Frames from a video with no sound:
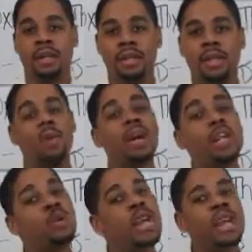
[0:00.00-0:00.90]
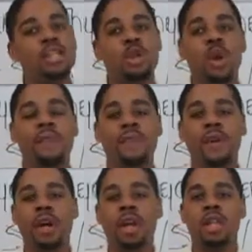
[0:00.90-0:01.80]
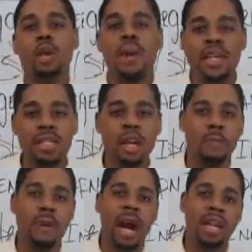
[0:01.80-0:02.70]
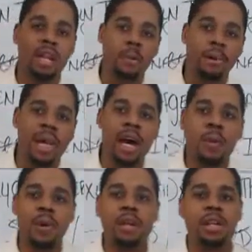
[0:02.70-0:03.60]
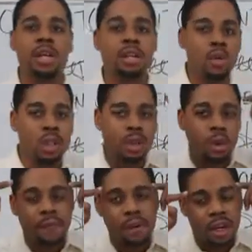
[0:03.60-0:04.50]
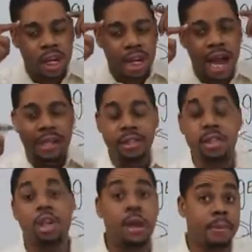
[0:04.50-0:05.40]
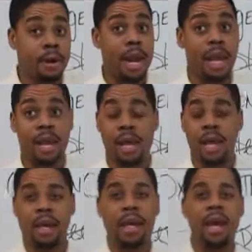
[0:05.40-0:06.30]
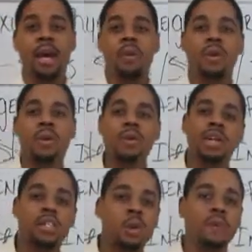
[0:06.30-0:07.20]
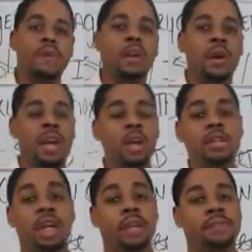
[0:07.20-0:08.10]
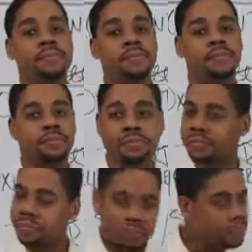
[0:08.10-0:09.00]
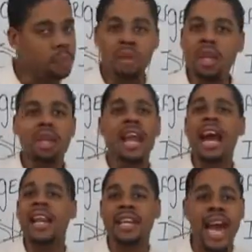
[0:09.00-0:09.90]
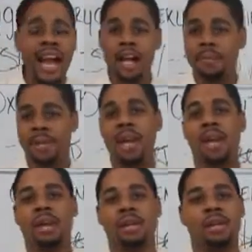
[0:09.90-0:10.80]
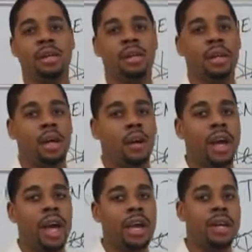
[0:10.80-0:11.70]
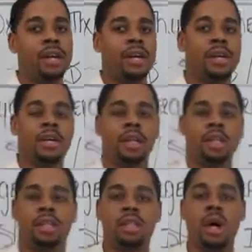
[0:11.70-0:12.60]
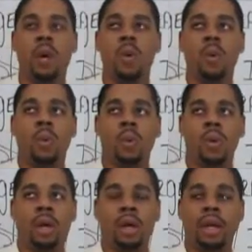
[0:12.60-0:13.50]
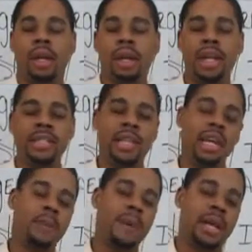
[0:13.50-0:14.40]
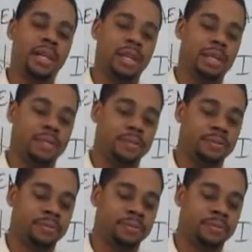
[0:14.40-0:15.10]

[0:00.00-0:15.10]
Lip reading: So what do you think it's doing for the rest of your body, your blood? What do you think it's doing for getting oxygen to your brain? Okay, what do you think it's doing for your energy? Not a daggum thing. Okay, so let's think about this.